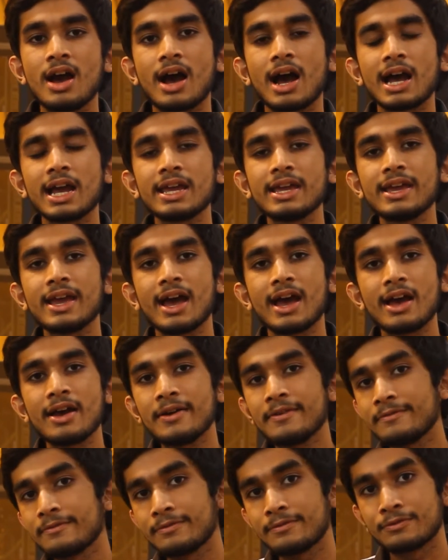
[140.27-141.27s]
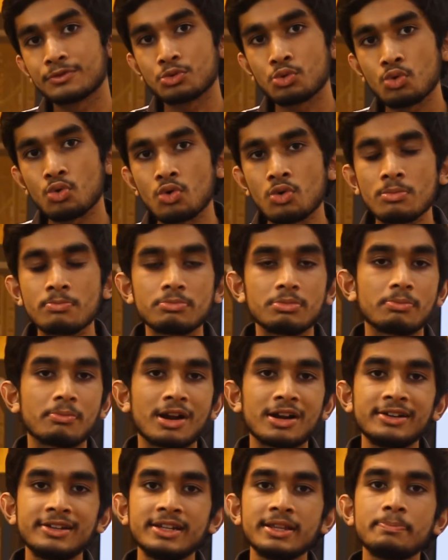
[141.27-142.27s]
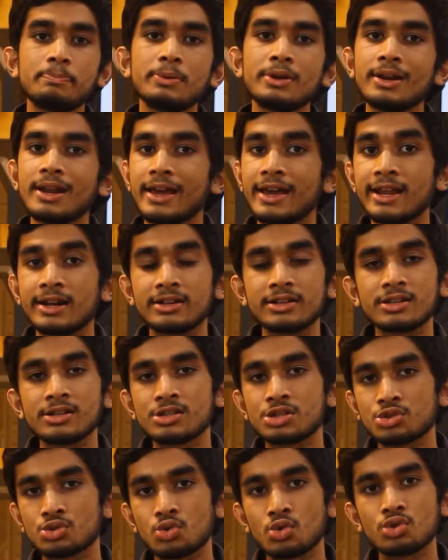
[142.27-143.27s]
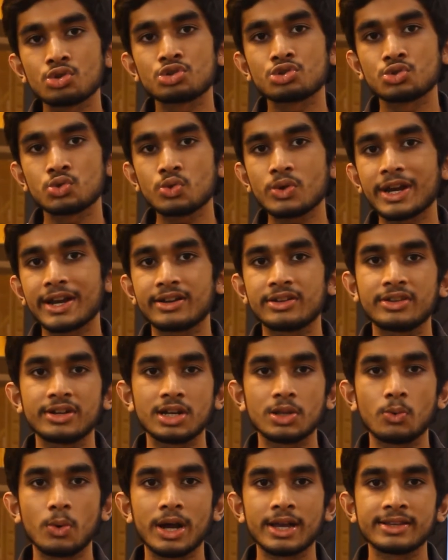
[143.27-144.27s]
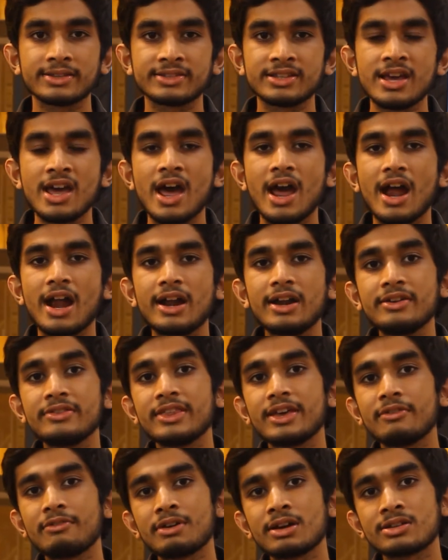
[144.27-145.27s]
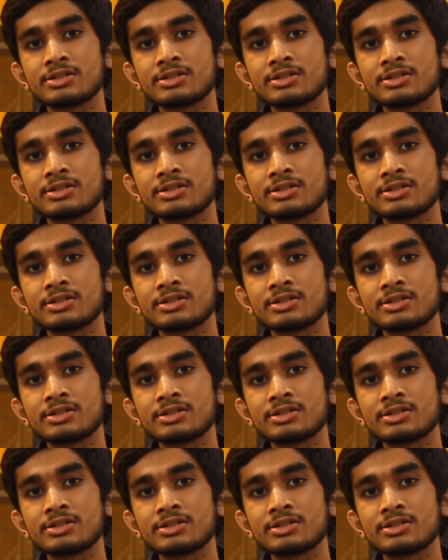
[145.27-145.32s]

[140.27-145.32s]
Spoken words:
I have roamed multiple Airtel stores to get the device and they were